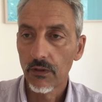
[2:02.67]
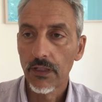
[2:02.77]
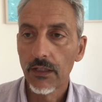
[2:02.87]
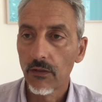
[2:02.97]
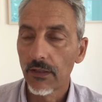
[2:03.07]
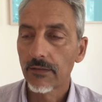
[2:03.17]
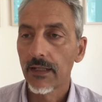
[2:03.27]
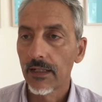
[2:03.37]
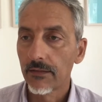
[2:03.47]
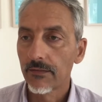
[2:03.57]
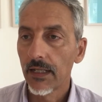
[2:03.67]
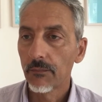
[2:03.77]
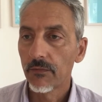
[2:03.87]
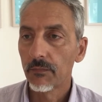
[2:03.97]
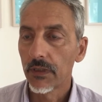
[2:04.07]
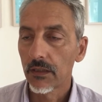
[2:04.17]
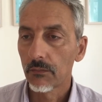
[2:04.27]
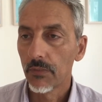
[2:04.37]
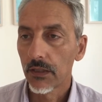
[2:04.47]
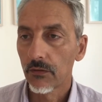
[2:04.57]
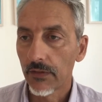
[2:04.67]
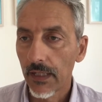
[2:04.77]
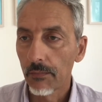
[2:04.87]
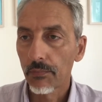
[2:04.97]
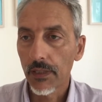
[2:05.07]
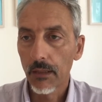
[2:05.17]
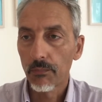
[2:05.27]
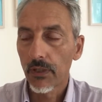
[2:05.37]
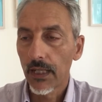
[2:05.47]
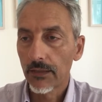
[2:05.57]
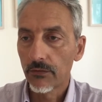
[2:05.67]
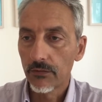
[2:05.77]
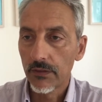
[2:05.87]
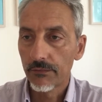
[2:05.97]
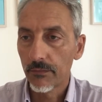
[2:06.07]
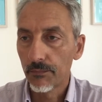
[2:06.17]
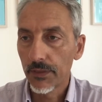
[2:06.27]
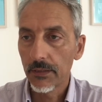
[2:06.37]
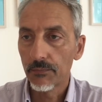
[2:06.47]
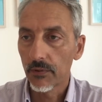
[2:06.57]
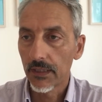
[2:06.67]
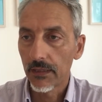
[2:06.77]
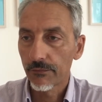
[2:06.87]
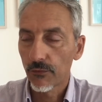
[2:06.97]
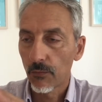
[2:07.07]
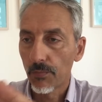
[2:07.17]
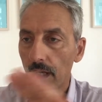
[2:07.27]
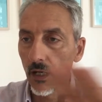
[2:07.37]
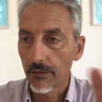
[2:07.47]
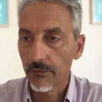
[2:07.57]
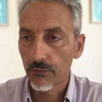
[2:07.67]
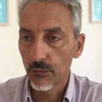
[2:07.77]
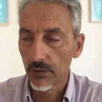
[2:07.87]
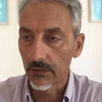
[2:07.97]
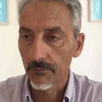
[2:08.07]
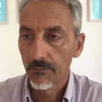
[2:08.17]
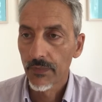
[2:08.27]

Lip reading: or they're not exactly steps because they can apply to different people. There are 4 parts to it.